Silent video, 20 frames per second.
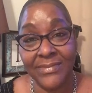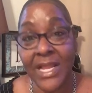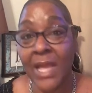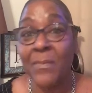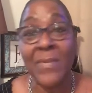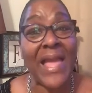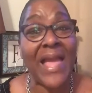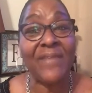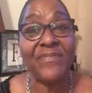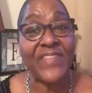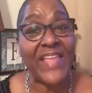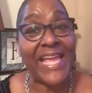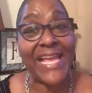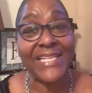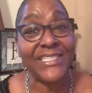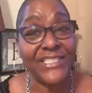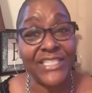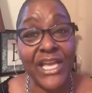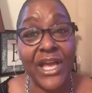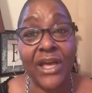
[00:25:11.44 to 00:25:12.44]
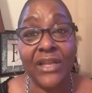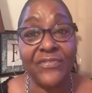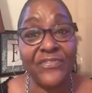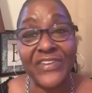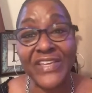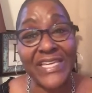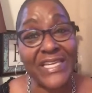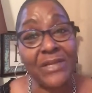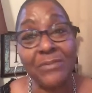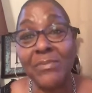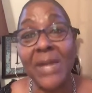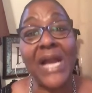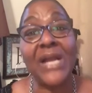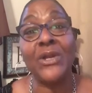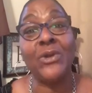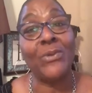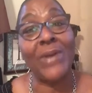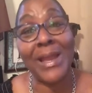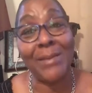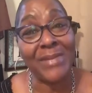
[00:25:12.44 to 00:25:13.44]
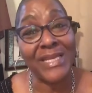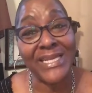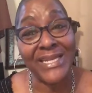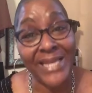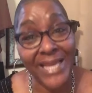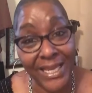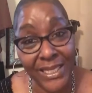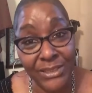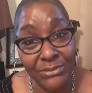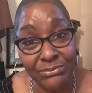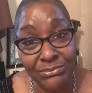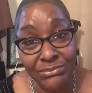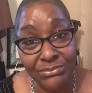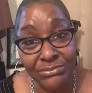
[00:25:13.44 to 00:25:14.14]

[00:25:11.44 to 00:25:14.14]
I'm going to have to ask y'all to forgive my grammar today.